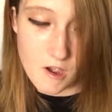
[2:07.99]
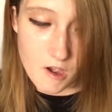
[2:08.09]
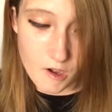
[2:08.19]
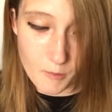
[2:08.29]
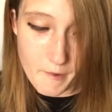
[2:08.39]

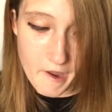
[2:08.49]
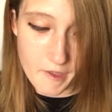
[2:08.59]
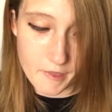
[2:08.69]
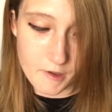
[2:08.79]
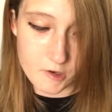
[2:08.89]
um,
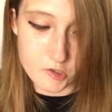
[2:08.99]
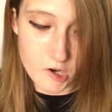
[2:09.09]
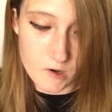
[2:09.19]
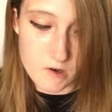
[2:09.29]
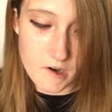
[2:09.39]
and the
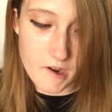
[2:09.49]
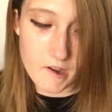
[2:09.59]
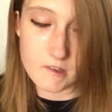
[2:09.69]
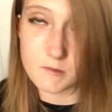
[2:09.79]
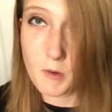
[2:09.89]
genre
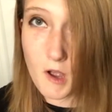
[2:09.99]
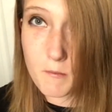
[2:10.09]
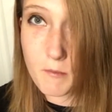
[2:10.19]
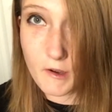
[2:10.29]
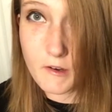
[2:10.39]
is pop
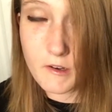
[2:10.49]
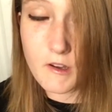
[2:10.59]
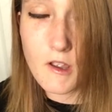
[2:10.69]
punk